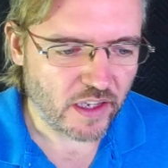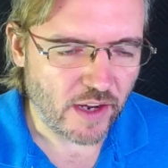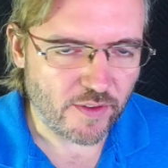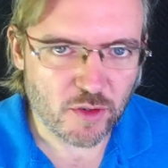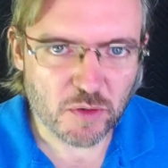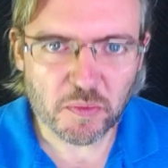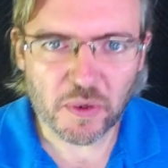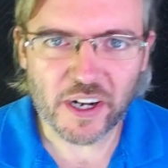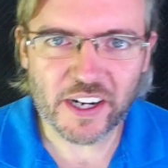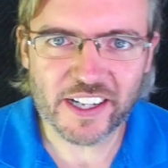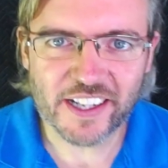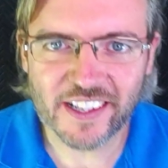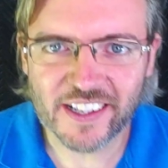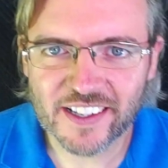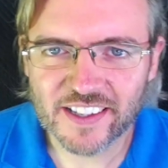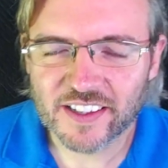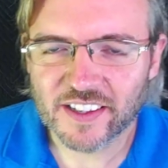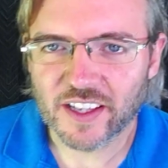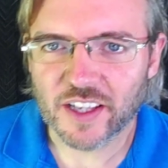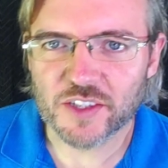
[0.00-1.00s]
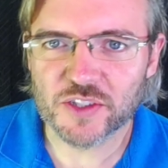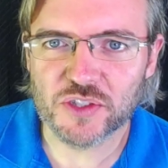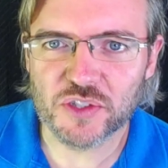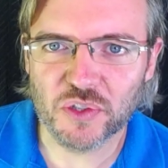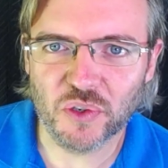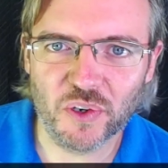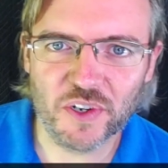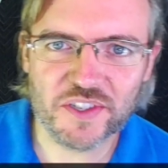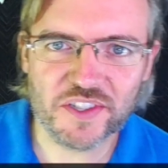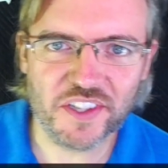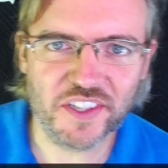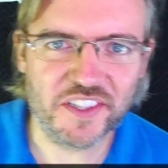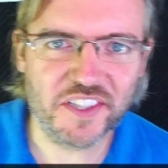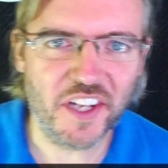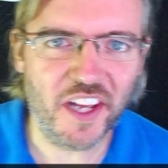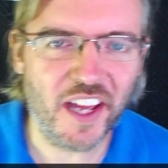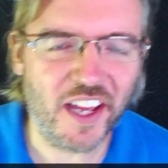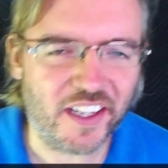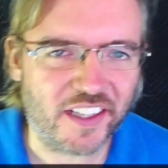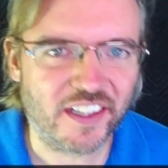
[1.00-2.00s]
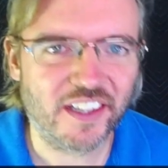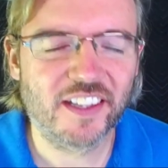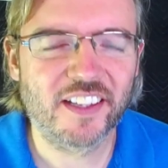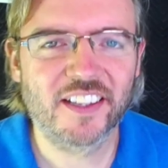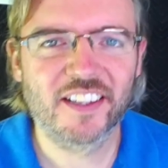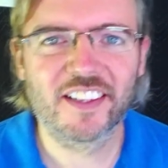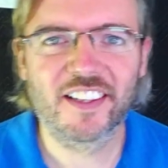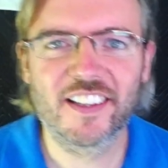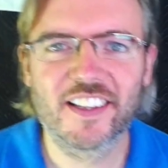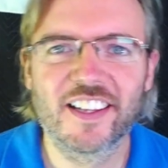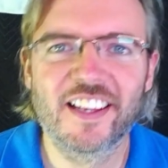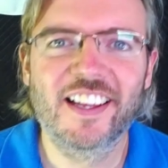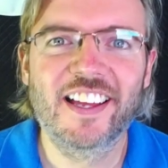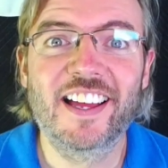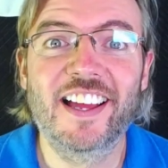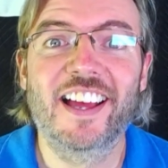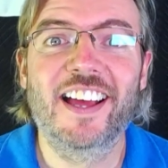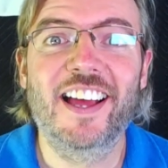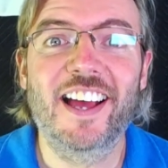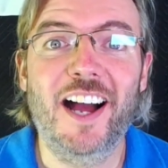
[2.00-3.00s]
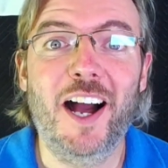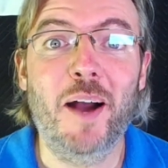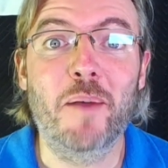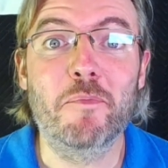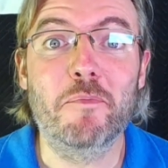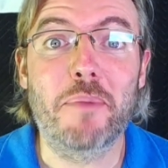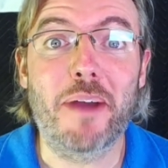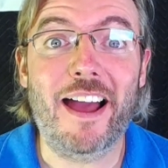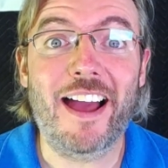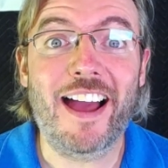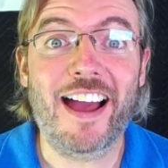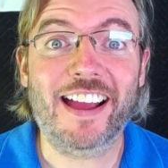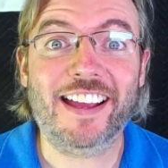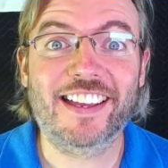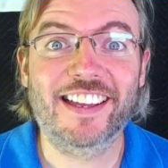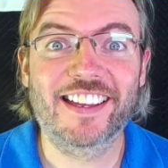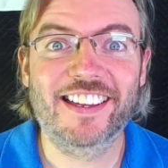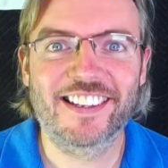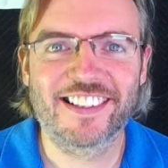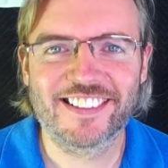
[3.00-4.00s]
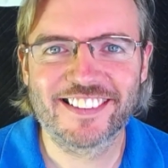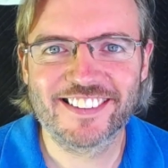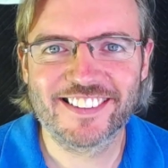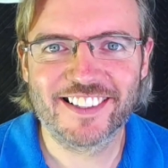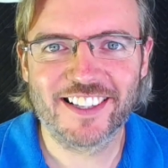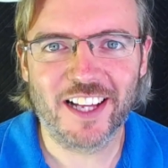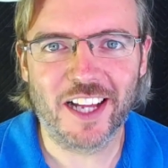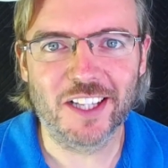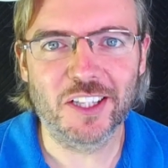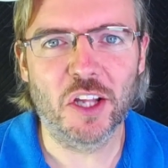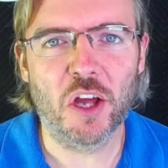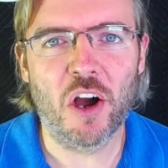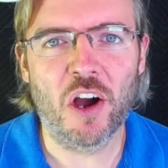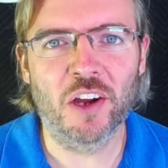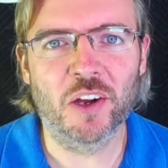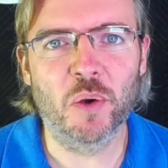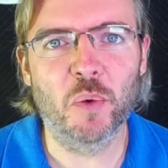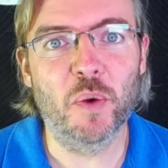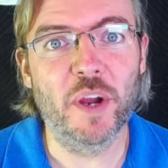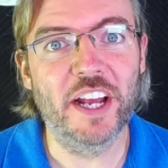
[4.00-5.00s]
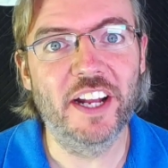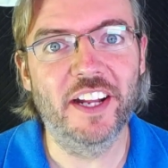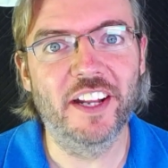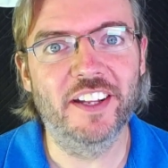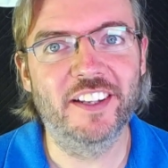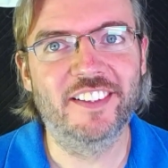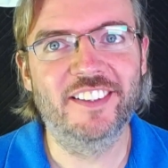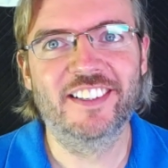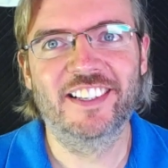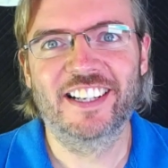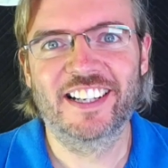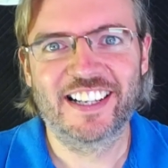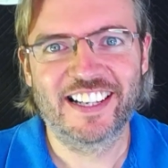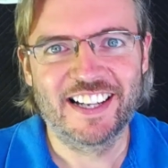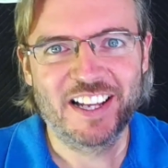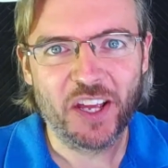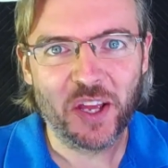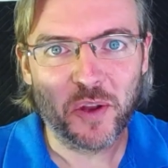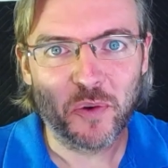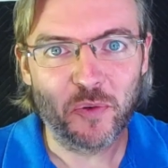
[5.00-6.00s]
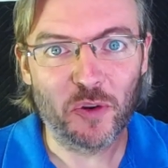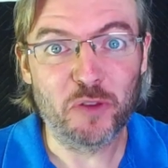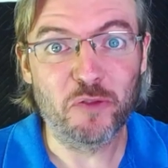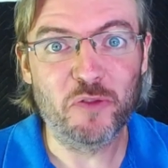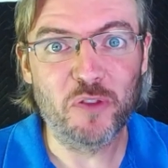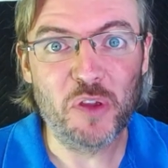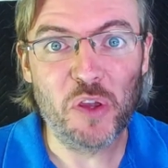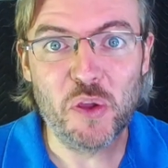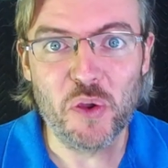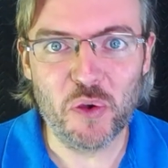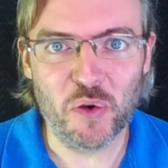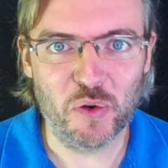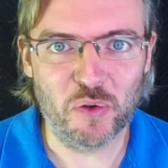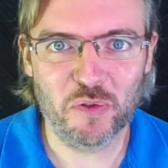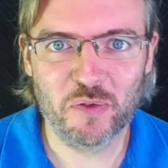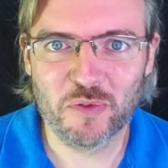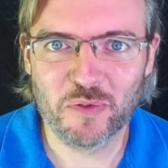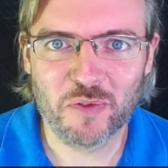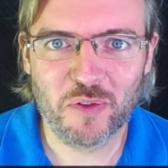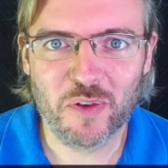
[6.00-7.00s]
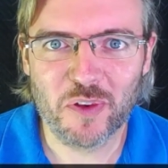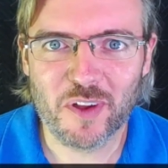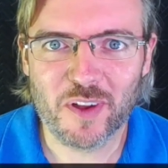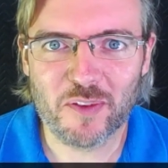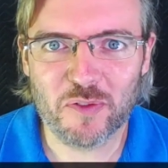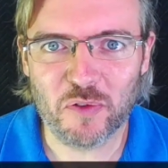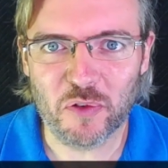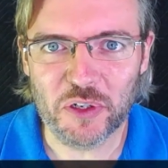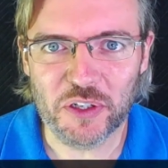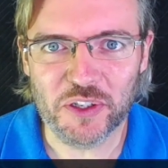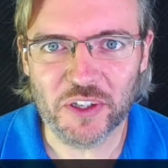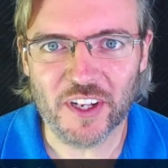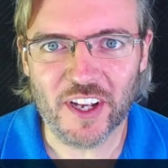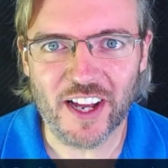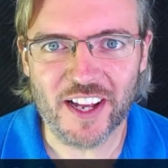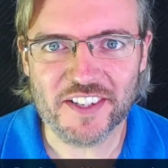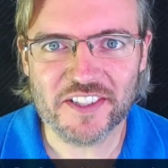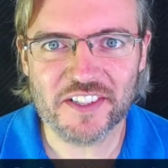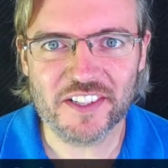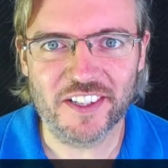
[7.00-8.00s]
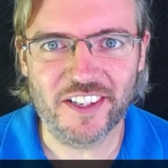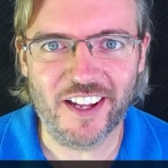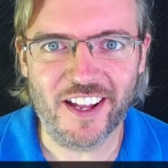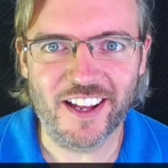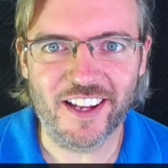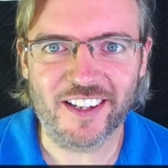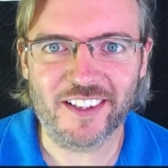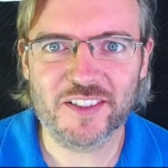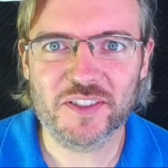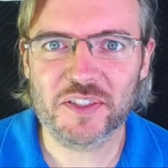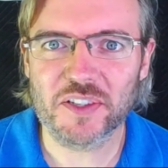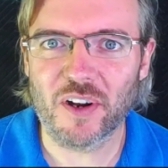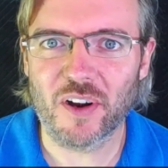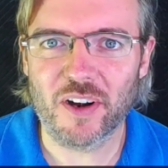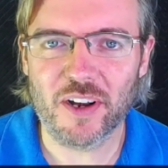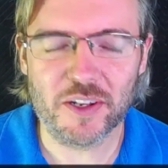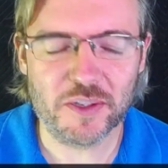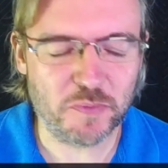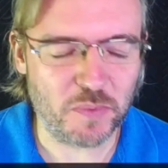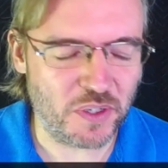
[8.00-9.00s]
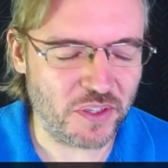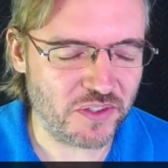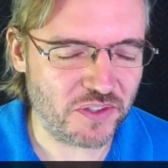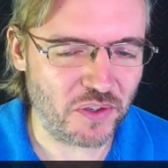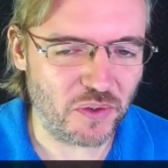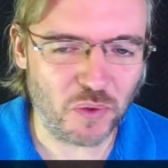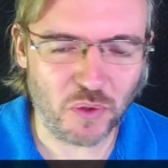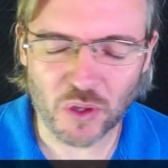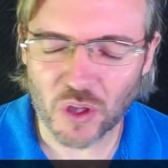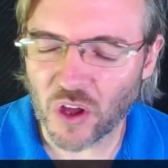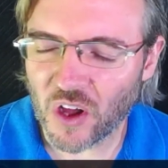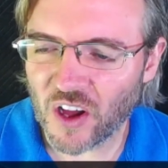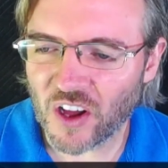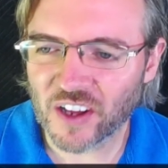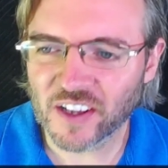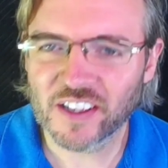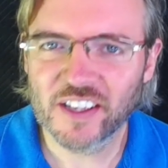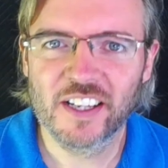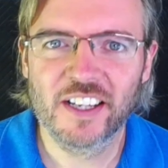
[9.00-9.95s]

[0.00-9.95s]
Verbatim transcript: everybody, it's George the Tech. I'm back. A long awaited review for you guys today. Sorry it's been so long.